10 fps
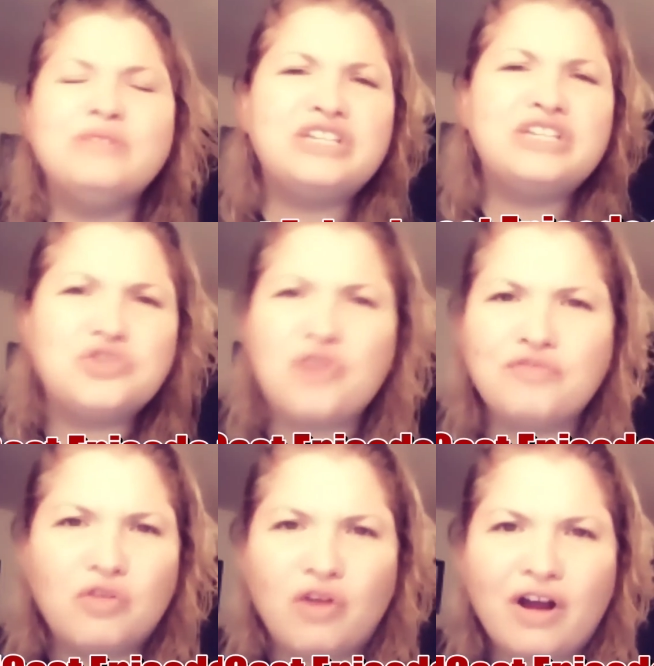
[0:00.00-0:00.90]
like Scruff
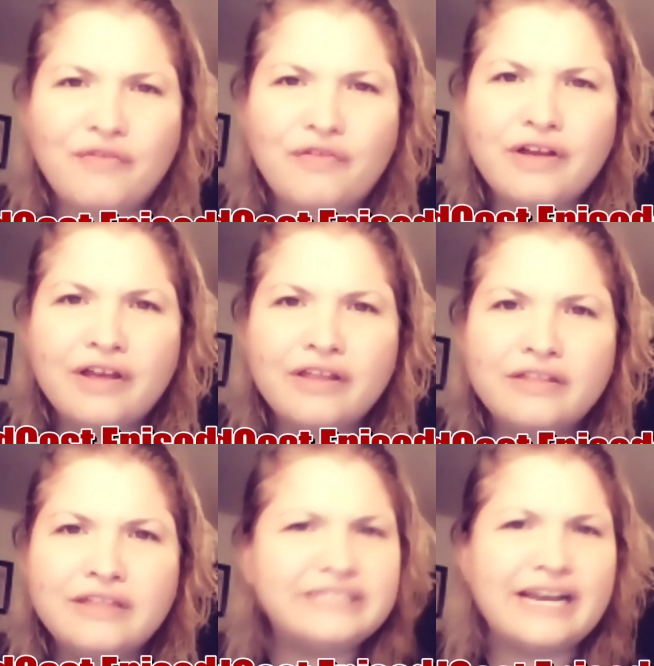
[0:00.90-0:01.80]
McGruff,
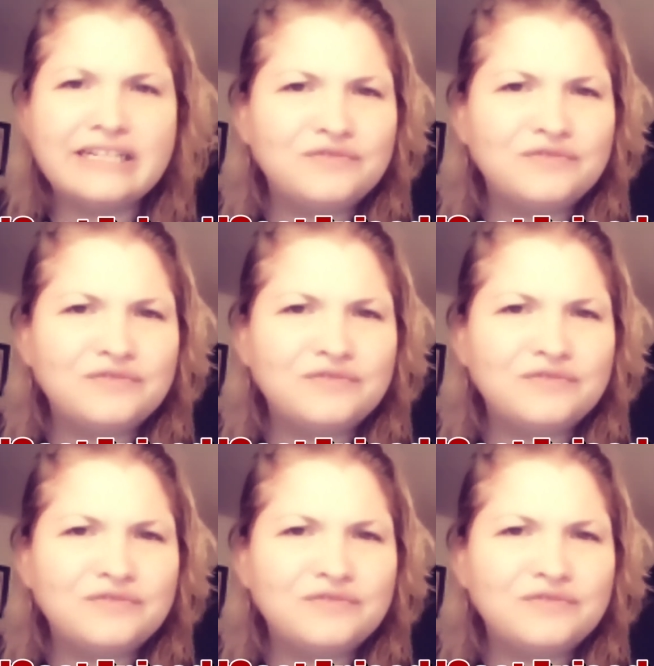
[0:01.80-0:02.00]
the detective.